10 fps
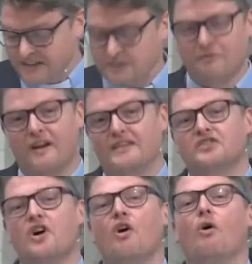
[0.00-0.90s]
and his
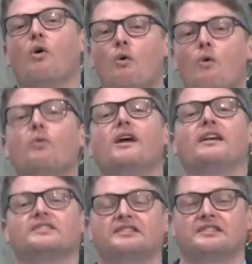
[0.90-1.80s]
friends, all
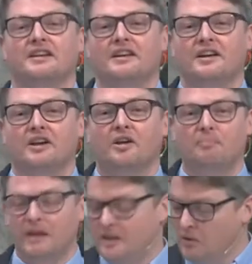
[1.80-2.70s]
this could
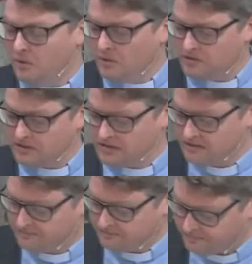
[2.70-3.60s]
be yours.